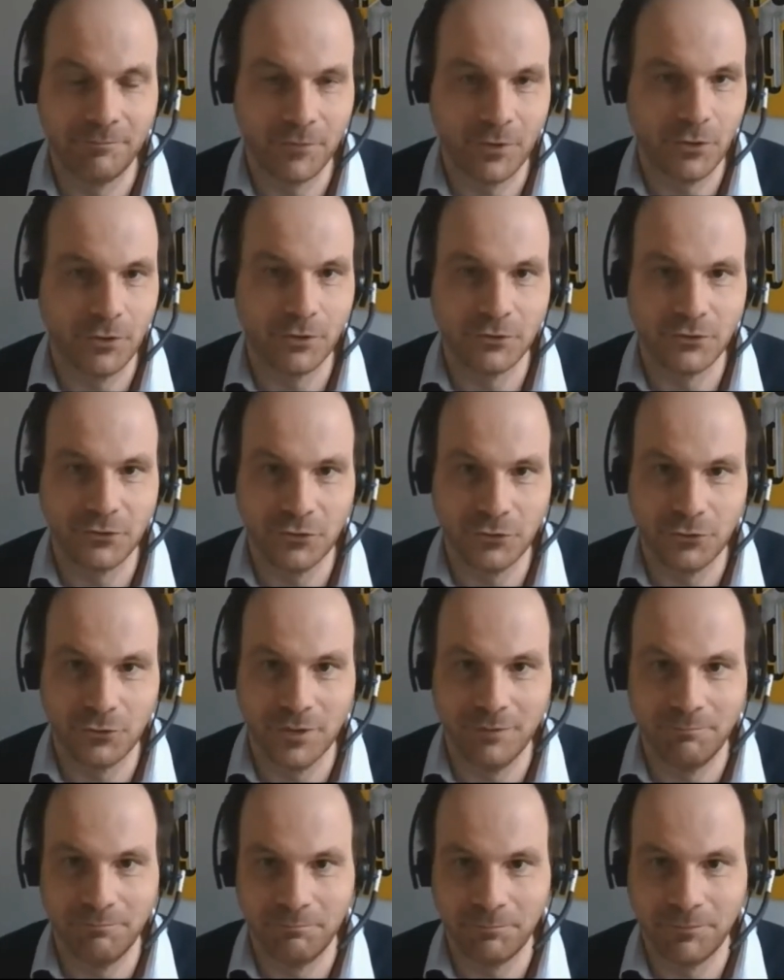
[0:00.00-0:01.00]
also
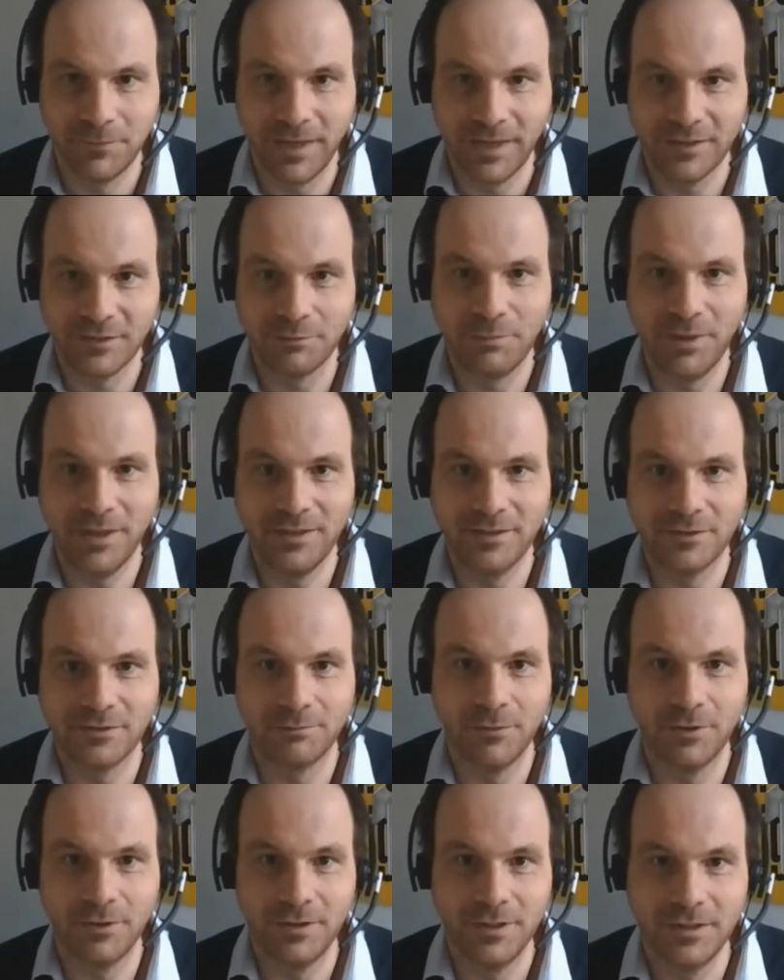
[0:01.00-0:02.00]
um, taxpayers
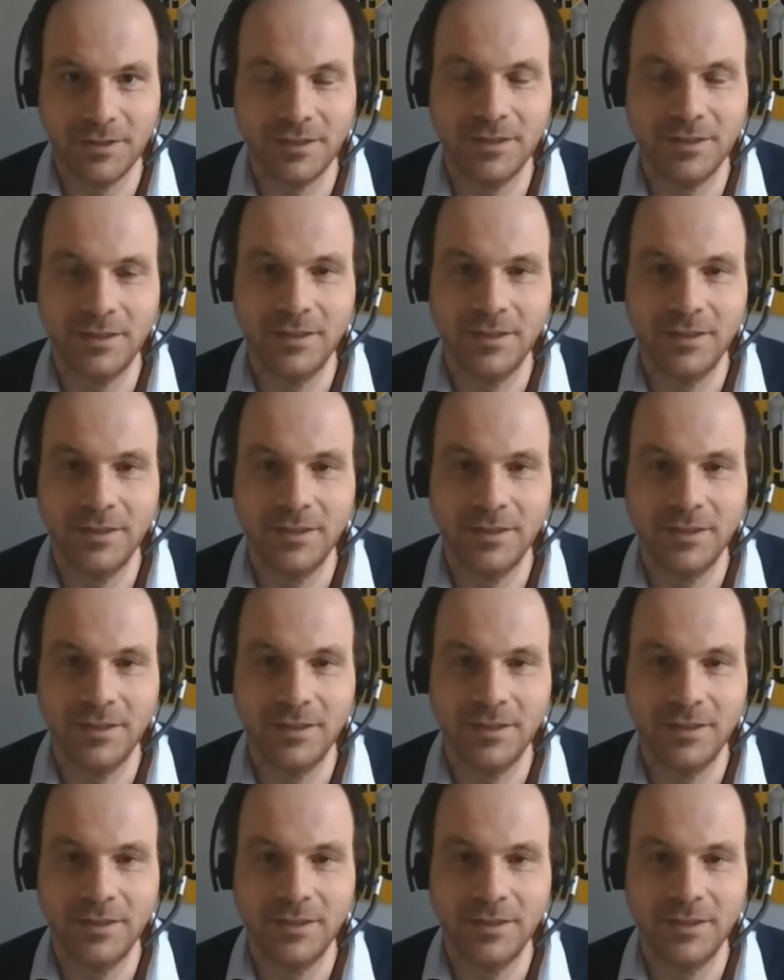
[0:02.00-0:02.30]
money